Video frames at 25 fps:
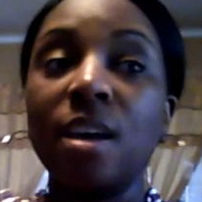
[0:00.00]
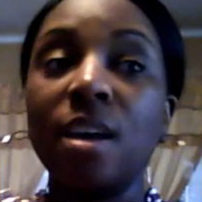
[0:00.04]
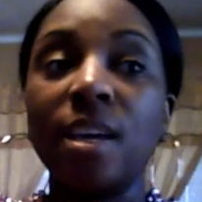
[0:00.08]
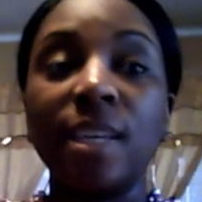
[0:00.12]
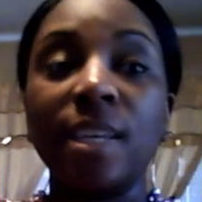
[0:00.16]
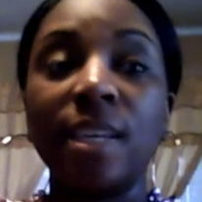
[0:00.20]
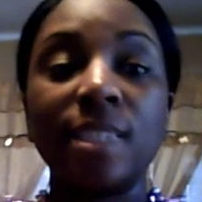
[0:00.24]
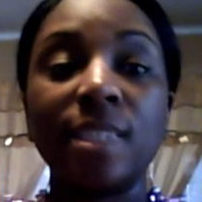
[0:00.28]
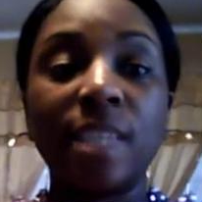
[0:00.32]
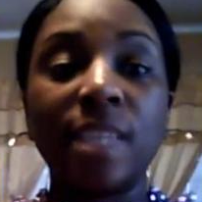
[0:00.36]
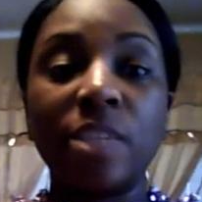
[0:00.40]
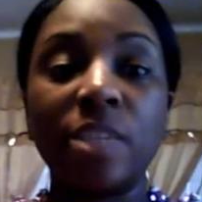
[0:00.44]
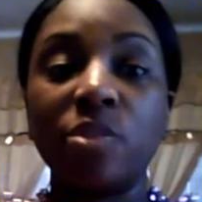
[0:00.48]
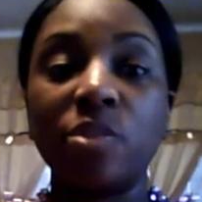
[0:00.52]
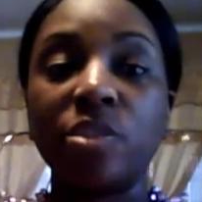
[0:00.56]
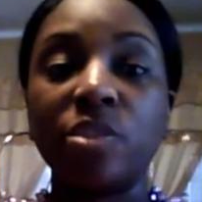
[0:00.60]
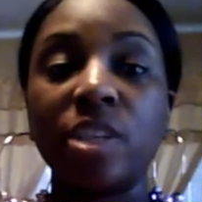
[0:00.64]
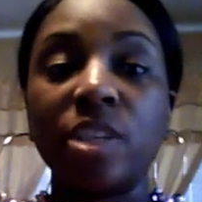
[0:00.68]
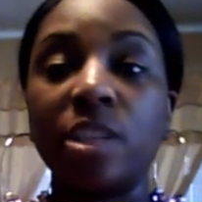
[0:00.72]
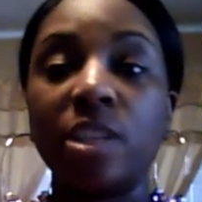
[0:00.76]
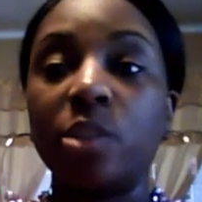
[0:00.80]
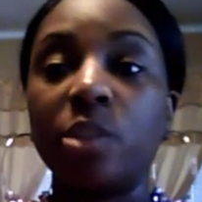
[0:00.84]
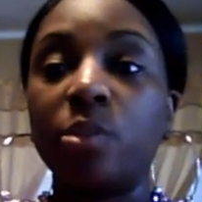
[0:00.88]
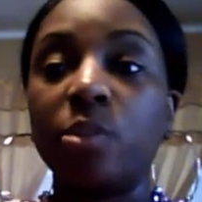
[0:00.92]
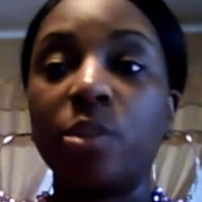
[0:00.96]
it's easier to
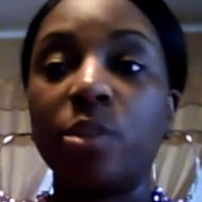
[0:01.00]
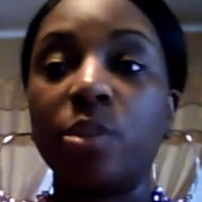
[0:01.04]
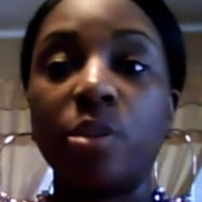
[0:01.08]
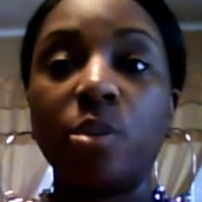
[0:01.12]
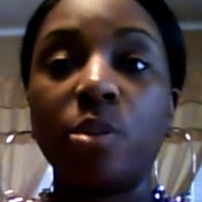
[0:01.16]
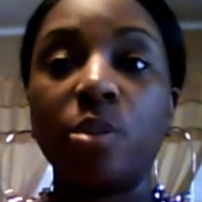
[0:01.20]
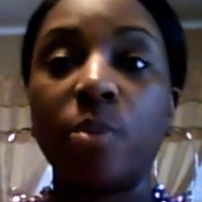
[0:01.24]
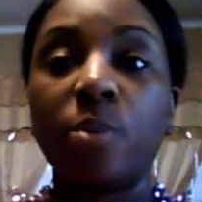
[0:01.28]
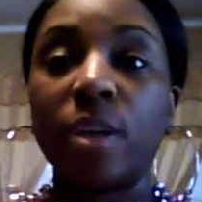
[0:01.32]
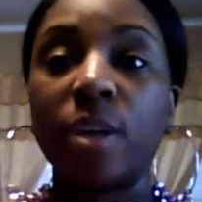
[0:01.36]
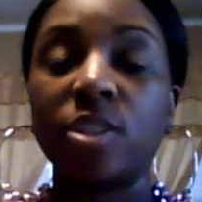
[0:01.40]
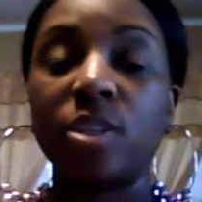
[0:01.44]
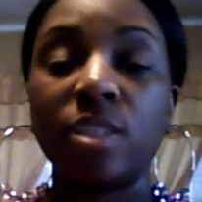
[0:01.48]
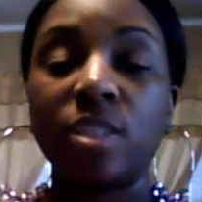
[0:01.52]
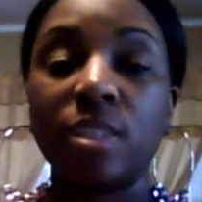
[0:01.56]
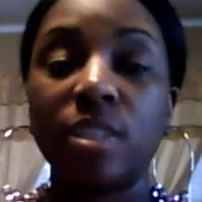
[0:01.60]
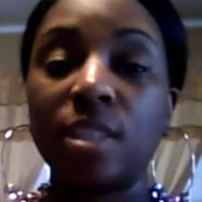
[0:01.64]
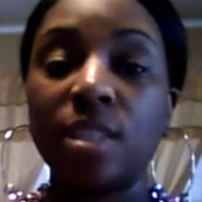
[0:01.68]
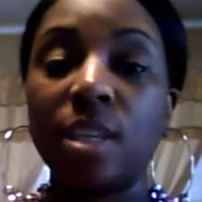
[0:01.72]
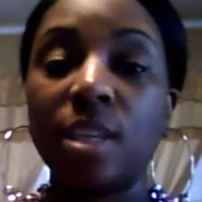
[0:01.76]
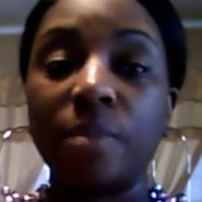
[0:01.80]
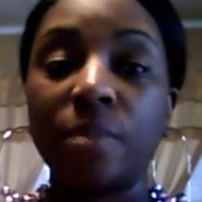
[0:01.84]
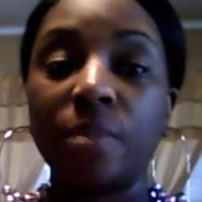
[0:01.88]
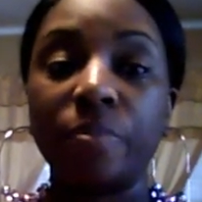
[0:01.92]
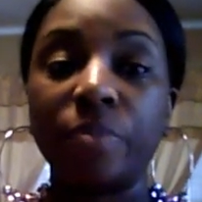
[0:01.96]
change a little girl while she
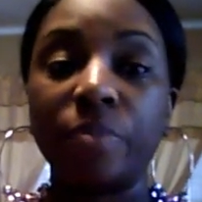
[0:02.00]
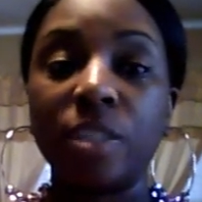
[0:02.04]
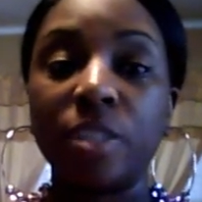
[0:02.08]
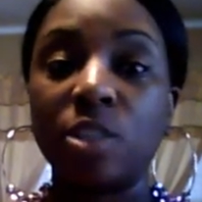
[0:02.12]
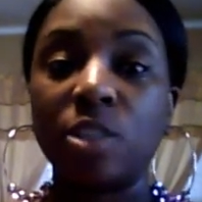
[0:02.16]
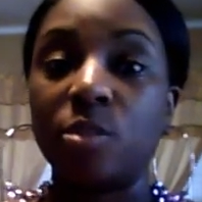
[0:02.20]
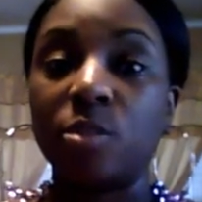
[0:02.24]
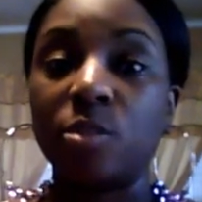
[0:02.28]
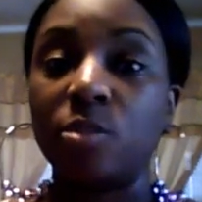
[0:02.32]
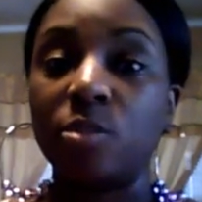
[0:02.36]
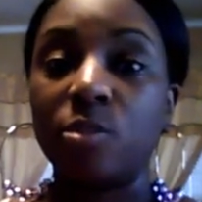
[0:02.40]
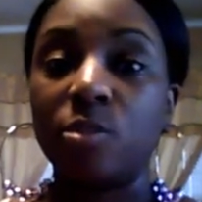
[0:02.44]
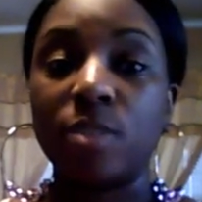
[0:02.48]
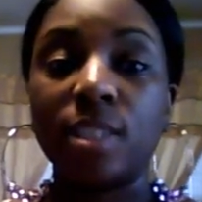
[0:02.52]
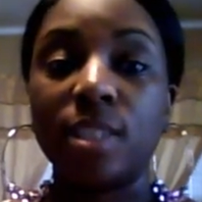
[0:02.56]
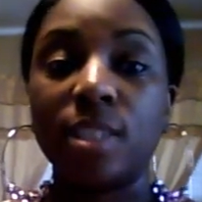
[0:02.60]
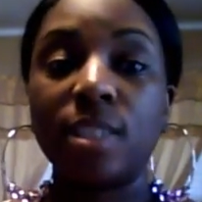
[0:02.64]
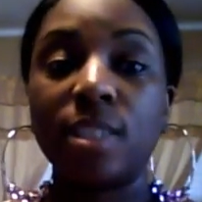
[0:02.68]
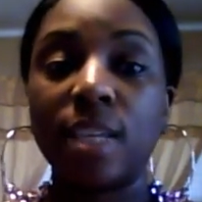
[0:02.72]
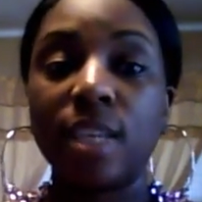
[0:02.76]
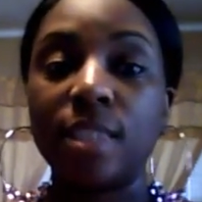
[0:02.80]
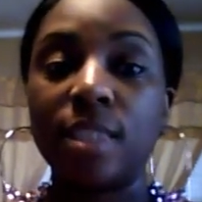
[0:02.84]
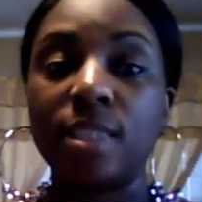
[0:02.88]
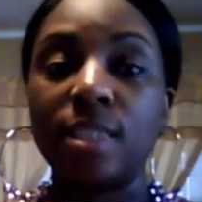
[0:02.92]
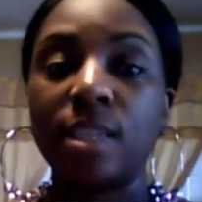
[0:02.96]
sleeps. She'll usually
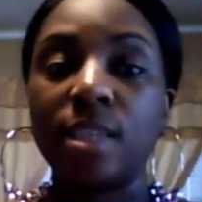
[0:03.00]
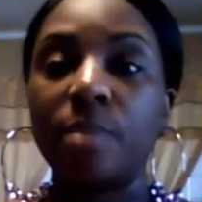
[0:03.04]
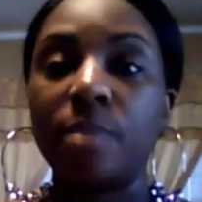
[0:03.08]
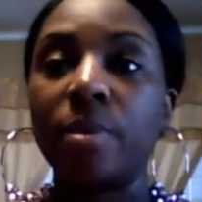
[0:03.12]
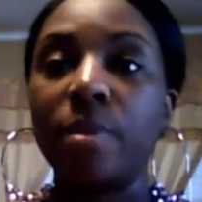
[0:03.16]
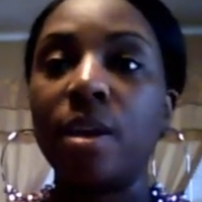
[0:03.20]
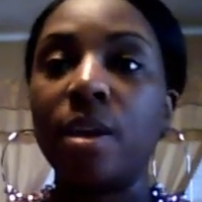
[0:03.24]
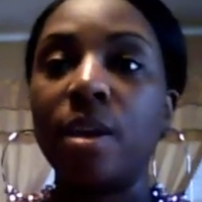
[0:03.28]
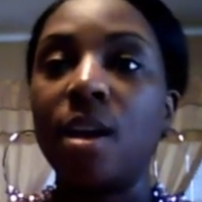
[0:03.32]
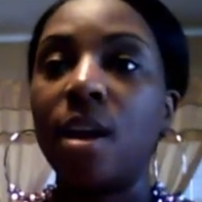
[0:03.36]
stay asleep.